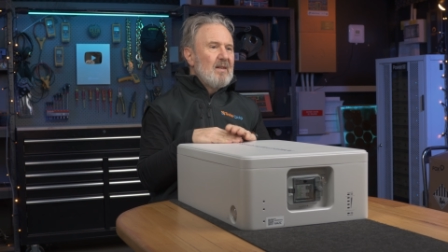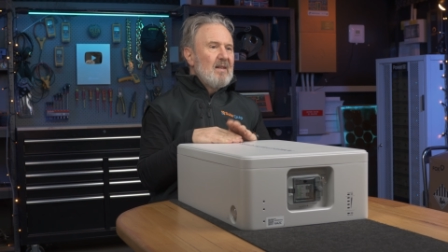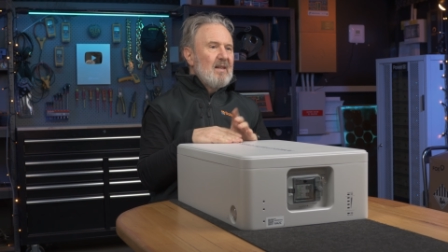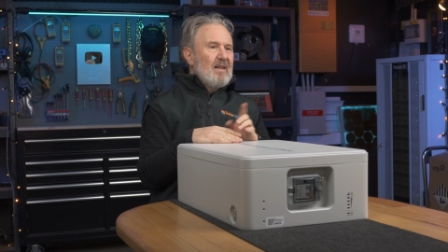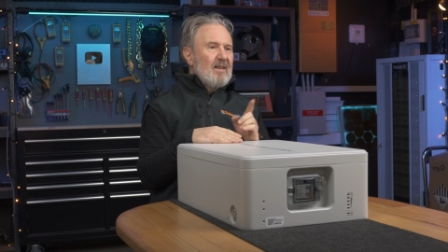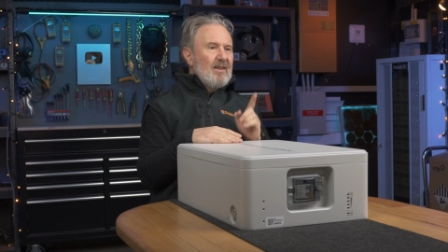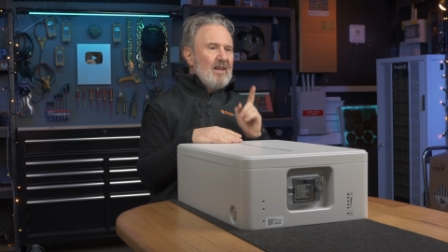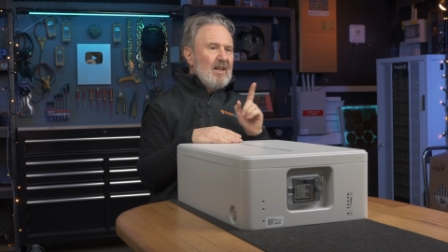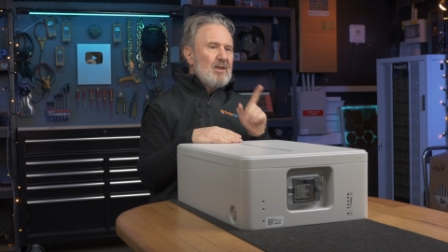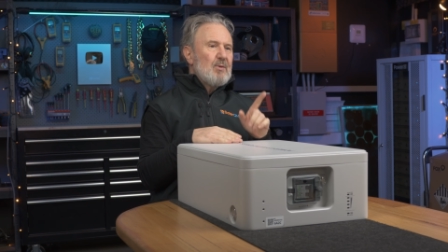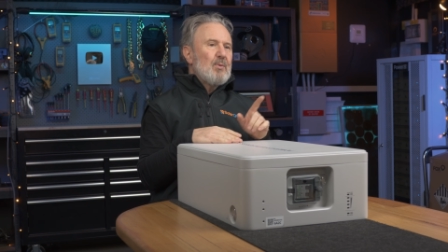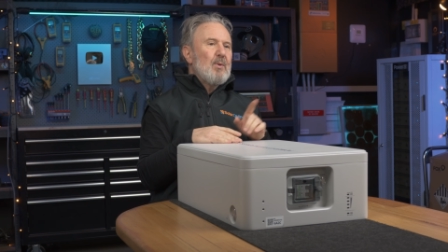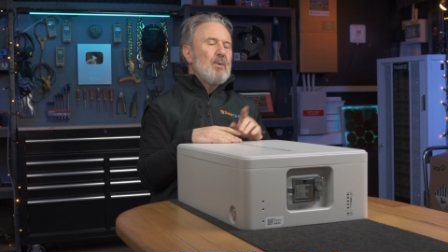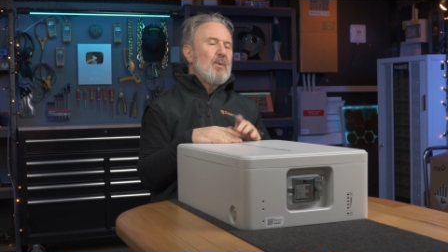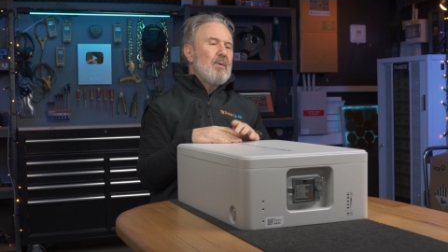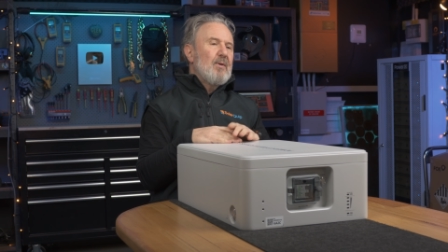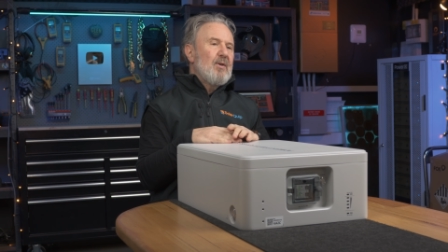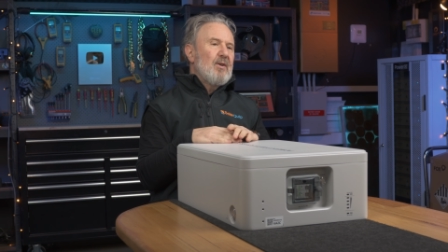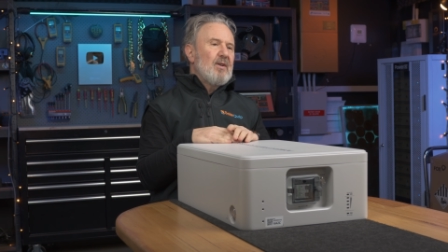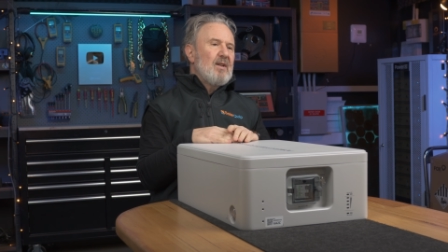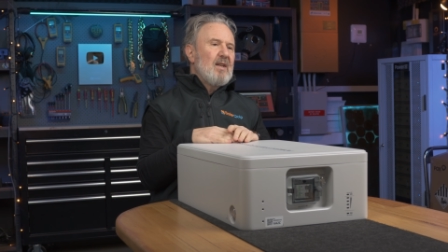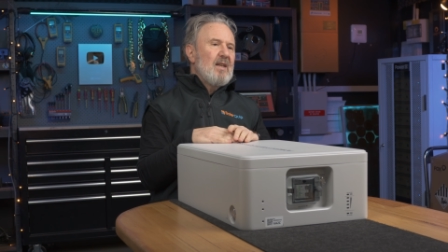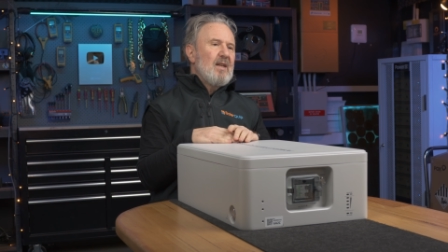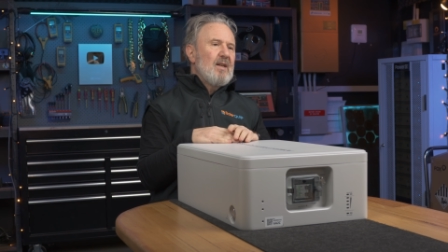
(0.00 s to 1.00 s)
That's what we've
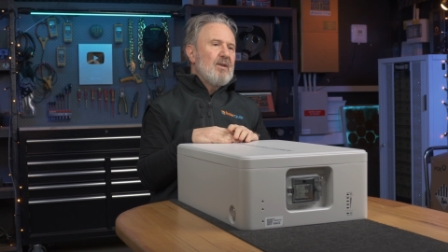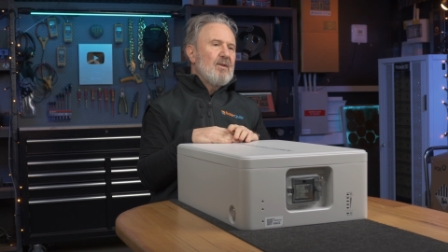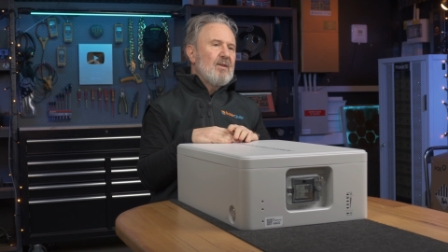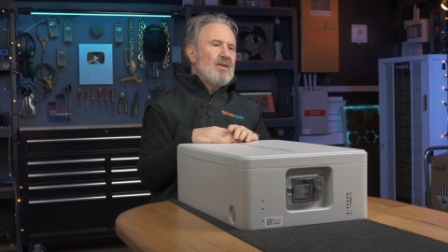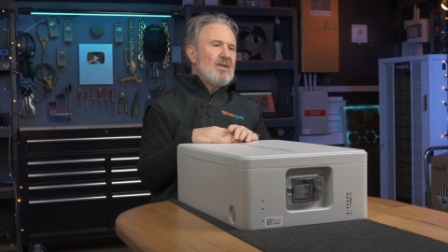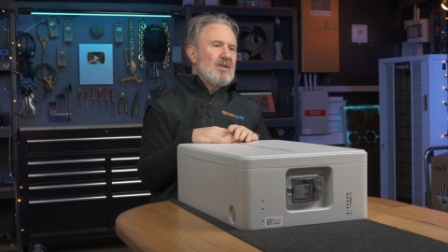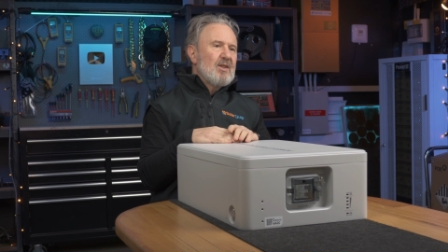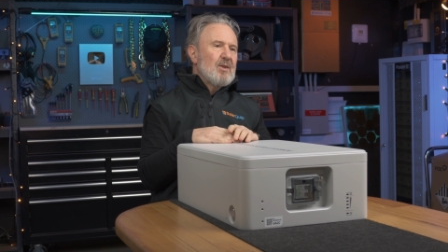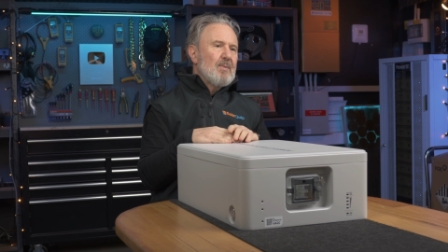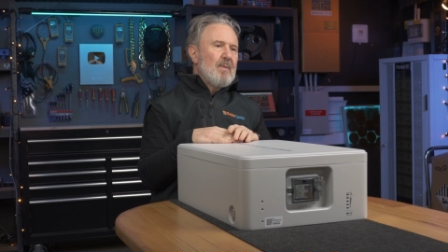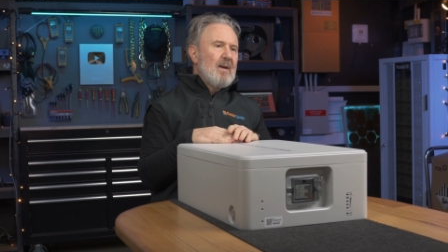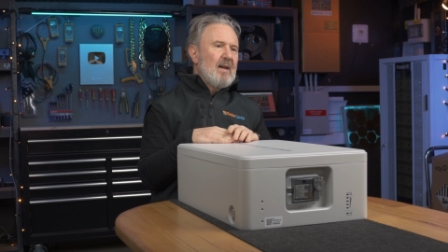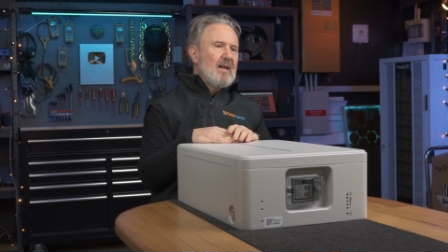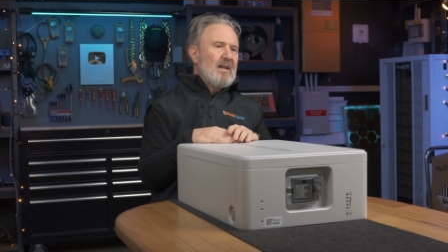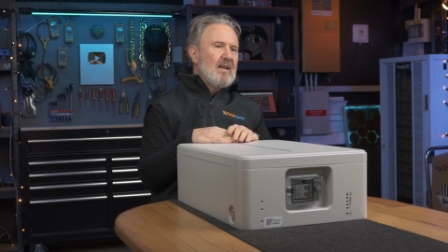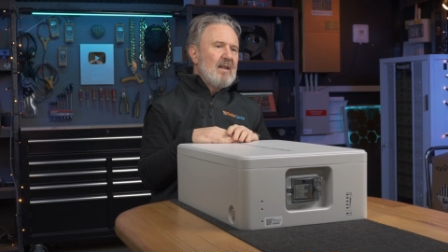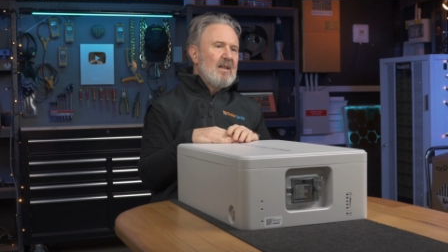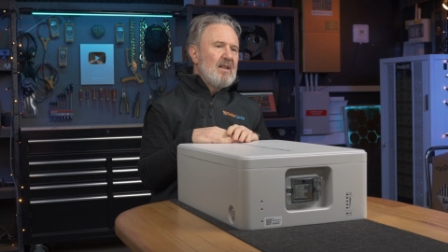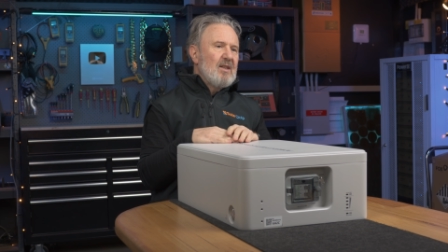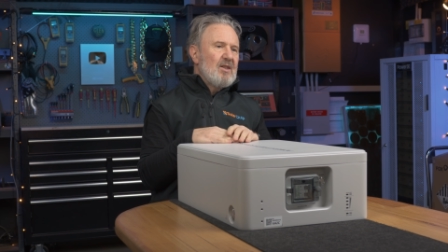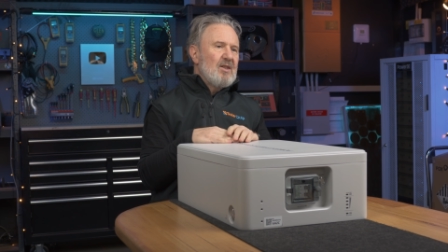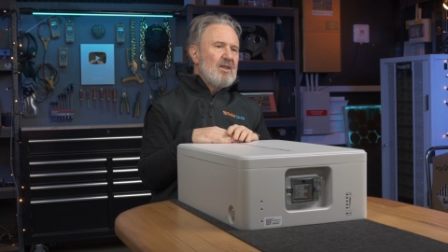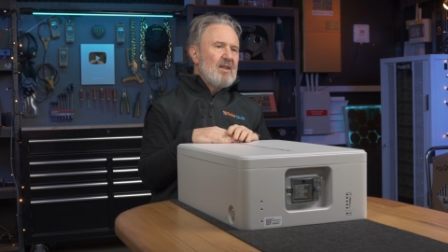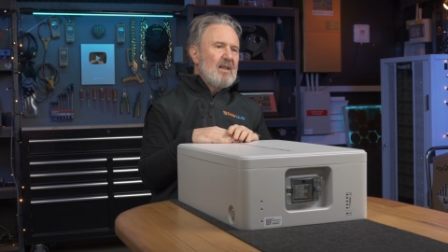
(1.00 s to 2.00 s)
got here at the Smart
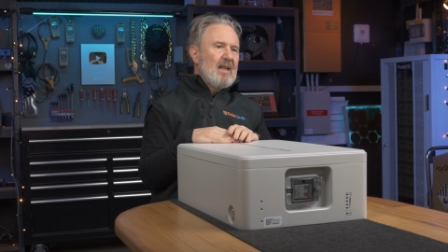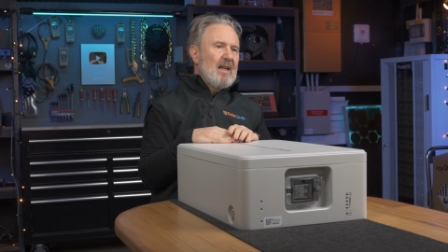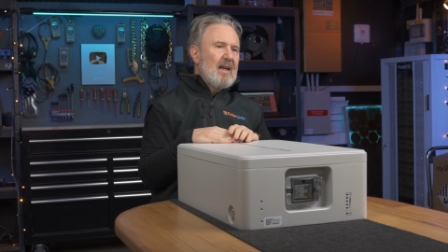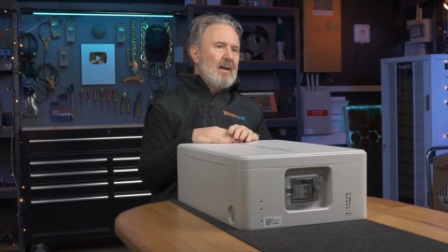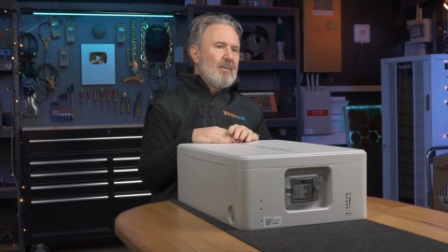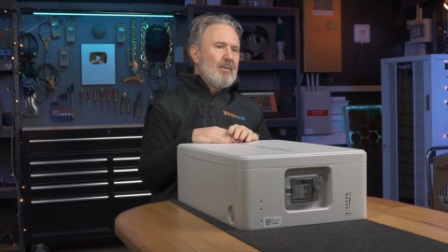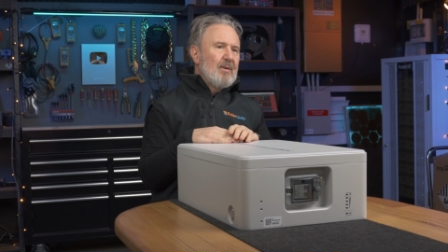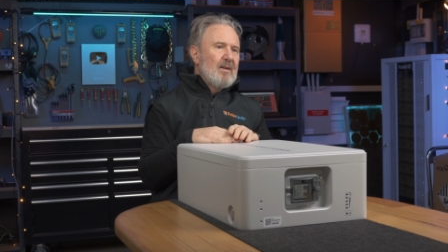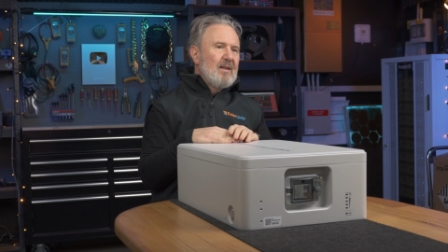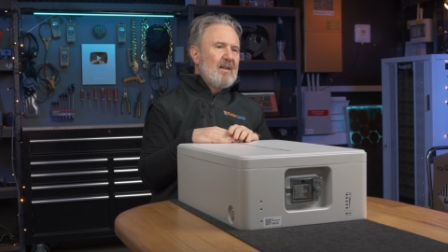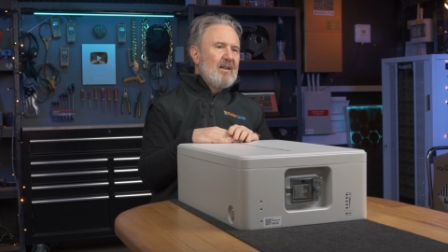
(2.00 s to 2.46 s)
Energy Lab.